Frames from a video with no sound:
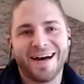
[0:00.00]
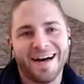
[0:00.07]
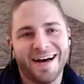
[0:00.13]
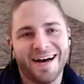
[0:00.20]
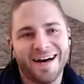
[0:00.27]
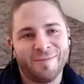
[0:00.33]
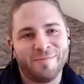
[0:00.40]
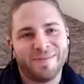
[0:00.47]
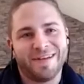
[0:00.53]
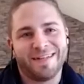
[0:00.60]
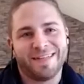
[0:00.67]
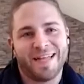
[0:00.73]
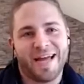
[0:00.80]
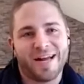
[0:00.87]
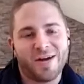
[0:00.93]

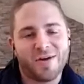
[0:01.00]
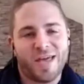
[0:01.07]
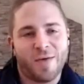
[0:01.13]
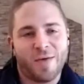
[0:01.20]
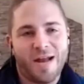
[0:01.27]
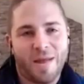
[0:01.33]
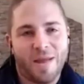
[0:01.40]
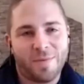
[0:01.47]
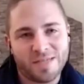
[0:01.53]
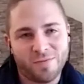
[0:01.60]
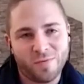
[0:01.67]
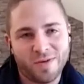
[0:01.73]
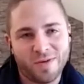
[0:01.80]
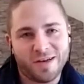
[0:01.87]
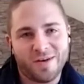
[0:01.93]
and like, okay, what happens
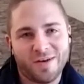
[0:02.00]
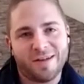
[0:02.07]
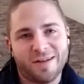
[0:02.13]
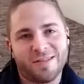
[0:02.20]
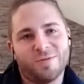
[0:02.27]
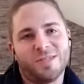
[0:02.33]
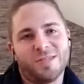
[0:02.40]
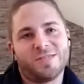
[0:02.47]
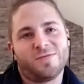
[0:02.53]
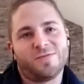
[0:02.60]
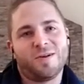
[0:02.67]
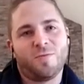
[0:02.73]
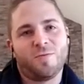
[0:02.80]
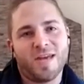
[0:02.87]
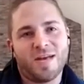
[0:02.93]
if we go out in the woods
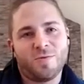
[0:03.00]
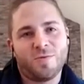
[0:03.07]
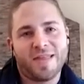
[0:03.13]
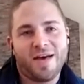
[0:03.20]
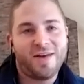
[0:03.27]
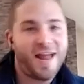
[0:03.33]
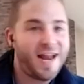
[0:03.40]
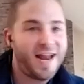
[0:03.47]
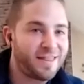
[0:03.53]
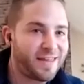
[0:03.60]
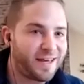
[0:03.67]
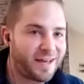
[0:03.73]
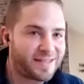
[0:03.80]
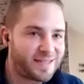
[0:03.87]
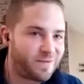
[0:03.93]
for a week without
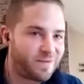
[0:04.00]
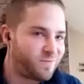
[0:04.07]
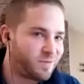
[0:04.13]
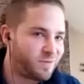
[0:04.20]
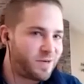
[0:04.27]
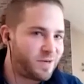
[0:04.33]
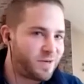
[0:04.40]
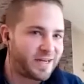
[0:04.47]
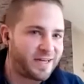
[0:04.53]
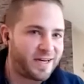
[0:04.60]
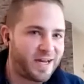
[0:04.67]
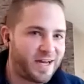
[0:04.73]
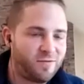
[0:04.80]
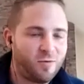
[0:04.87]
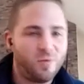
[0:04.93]
anything except for a pocket
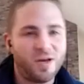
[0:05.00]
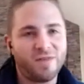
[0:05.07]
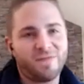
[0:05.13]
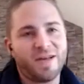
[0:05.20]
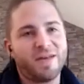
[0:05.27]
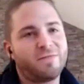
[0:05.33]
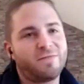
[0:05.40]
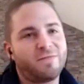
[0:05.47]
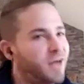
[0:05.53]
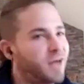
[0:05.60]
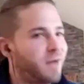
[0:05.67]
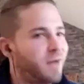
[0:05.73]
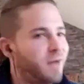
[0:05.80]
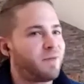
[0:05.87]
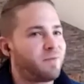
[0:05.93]
knife? Well, what if I
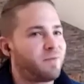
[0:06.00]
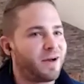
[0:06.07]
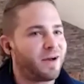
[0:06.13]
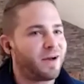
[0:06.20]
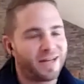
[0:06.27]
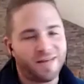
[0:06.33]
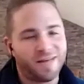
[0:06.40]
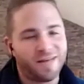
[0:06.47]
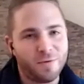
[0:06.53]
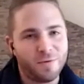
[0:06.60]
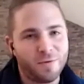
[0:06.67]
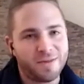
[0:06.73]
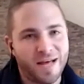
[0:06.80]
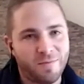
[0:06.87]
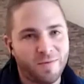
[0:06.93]
forgot my pocket knife? What
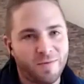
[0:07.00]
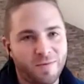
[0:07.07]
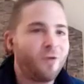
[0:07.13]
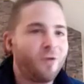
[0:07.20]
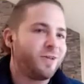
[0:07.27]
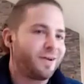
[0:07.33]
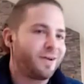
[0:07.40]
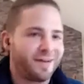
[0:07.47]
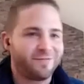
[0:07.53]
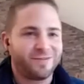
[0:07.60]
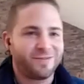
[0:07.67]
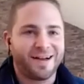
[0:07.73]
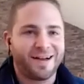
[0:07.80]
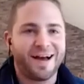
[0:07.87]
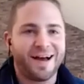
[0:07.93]
would that? Oh, look, I
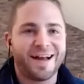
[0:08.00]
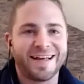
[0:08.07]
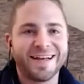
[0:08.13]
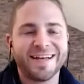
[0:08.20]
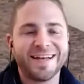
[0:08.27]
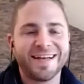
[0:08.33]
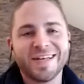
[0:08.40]
forgot it.